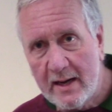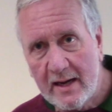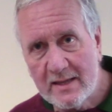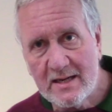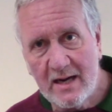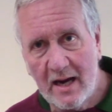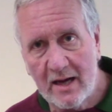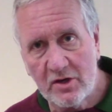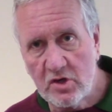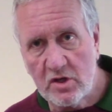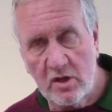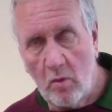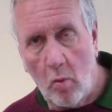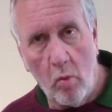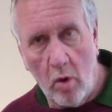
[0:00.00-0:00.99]
attached
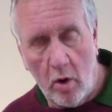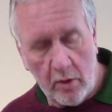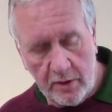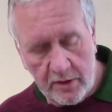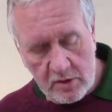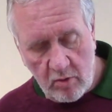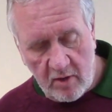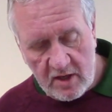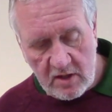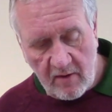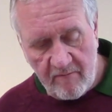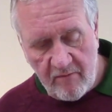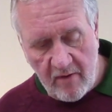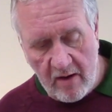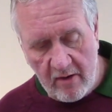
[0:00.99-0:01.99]
the wands where there's a
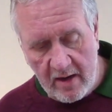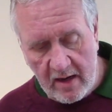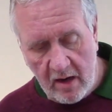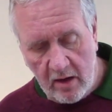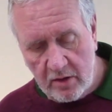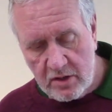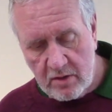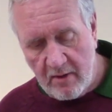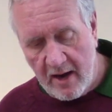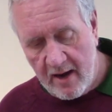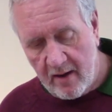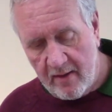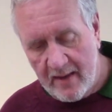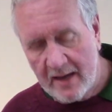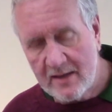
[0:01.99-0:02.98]
very large amount,
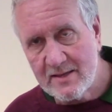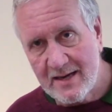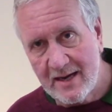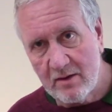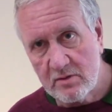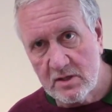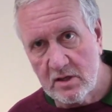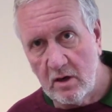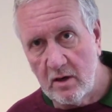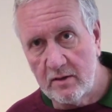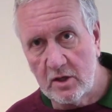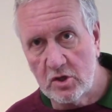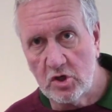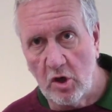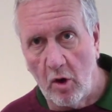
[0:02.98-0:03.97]
and that's outside the
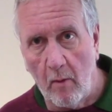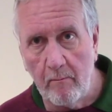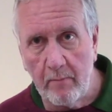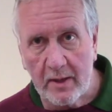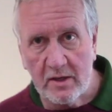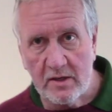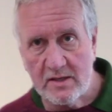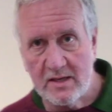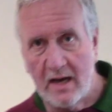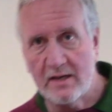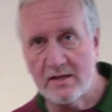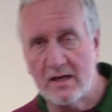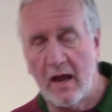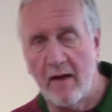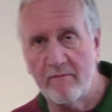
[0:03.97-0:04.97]
shop, because that
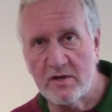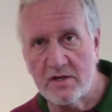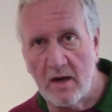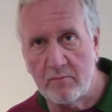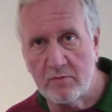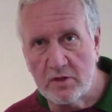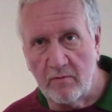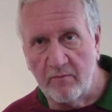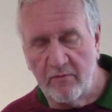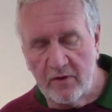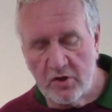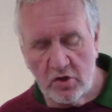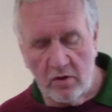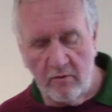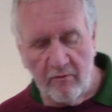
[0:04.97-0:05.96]
covers up
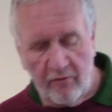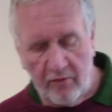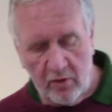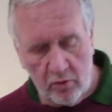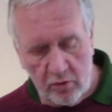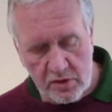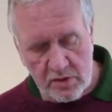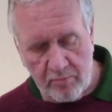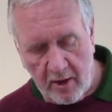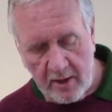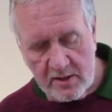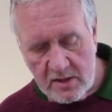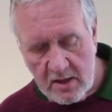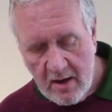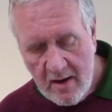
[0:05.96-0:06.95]
sufficient floor
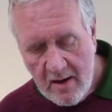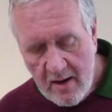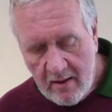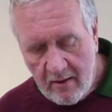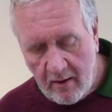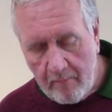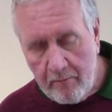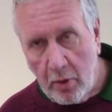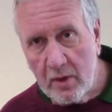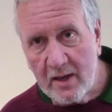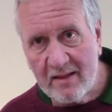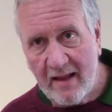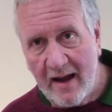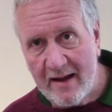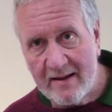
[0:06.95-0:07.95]
space, and I'm
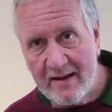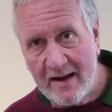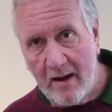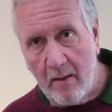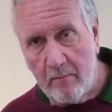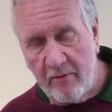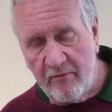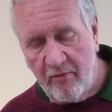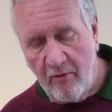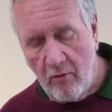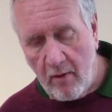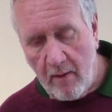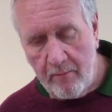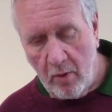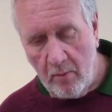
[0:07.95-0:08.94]
putting that down before
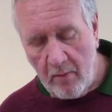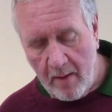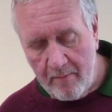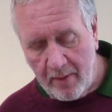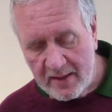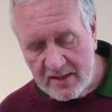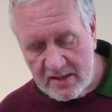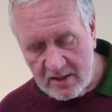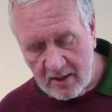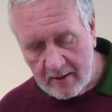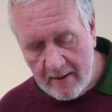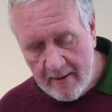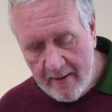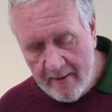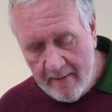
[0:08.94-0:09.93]
I put my basing
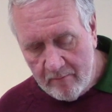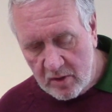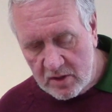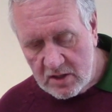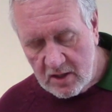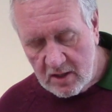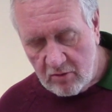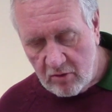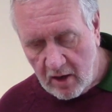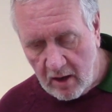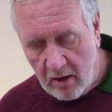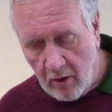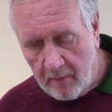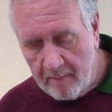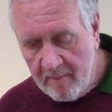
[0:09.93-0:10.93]
material
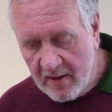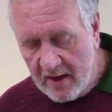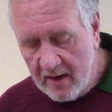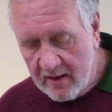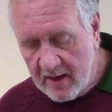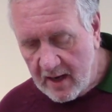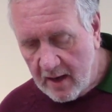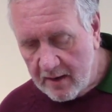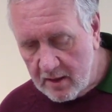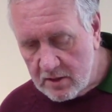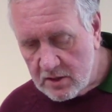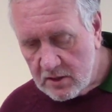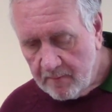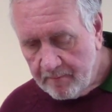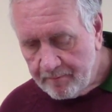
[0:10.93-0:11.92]
on. The
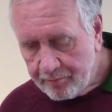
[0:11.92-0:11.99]
others